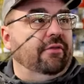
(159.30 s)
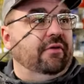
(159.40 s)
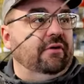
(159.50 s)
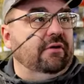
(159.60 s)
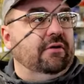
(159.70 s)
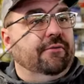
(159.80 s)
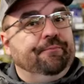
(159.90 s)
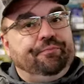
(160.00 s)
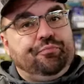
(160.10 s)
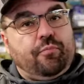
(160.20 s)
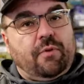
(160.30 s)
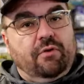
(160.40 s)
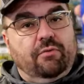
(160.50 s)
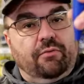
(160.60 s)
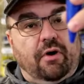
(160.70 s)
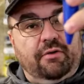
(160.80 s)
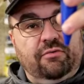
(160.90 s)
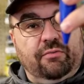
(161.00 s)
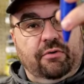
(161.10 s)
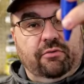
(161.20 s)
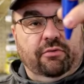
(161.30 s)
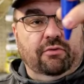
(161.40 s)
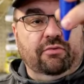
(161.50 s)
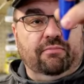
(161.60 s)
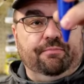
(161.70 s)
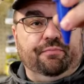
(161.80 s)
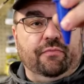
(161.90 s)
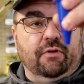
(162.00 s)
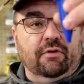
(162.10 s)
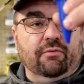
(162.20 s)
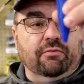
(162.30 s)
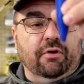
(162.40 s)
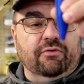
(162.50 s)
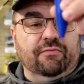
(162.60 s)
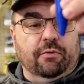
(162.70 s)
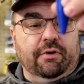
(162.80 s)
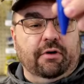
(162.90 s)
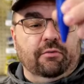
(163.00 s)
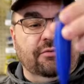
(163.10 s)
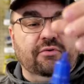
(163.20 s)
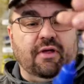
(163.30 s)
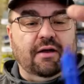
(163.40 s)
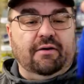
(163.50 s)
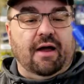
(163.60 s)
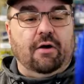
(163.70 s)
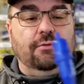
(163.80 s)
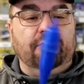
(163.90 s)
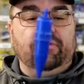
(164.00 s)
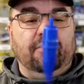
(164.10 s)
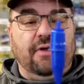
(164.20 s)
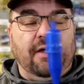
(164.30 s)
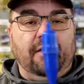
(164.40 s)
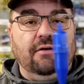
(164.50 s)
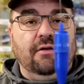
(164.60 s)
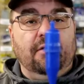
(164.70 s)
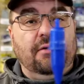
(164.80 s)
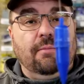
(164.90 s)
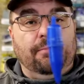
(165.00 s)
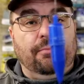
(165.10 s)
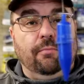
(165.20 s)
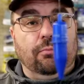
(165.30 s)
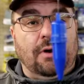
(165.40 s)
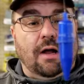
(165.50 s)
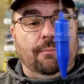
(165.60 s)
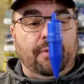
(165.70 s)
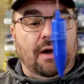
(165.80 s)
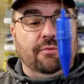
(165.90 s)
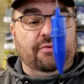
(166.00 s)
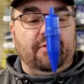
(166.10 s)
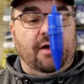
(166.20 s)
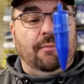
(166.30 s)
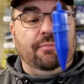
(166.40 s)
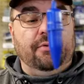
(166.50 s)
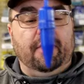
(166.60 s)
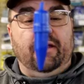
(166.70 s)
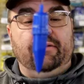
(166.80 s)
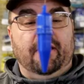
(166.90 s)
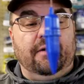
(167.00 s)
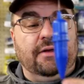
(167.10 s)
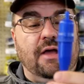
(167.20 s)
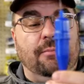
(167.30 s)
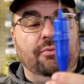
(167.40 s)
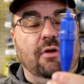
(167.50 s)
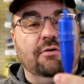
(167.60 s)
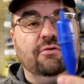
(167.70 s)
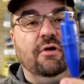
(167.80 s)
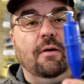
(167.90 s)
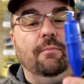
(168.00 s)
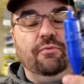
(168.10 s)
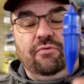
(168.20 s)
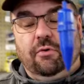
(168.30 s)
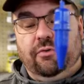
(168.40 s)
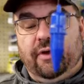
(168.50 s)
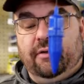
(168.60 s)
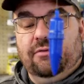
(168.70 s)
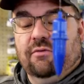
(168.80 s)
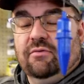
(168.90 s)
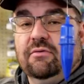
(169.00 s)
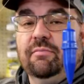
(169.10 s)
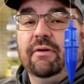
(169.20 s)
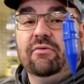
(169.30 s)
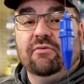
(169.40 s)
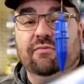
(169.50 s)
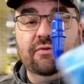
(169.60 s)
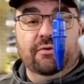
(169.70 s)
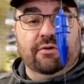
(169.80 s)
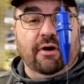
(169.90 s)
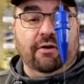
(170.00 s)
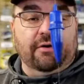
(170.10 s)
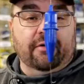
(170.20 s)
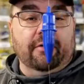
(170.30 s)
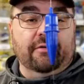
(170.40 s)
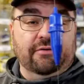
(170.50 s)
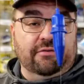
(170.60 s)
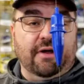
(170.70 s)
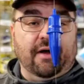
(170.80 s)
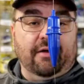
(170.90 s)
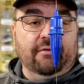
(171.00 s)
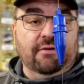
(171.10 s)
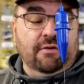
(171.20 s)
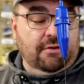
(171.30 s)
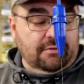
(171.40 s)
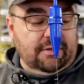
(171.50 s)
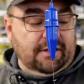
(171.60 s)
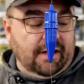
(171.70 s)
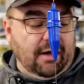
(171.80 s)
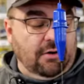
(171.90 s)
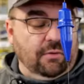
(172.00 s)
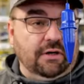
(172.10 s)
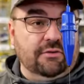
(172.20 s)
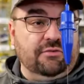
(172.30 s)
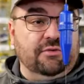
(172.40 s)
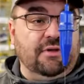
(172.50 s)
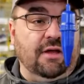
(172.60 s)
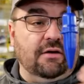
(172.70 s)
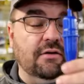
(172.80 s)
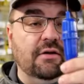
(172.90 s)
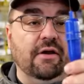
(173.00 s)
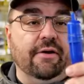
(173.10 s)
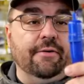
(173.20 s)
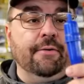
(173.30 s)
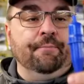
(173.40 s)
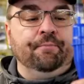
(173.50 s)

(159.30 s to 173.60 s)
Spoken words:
the ice or the liquid reservoir here will slide down to that bobber stop, and then it kind of plugs it up so that this expensive fluid right here does not leak out while it's just hanging in the air.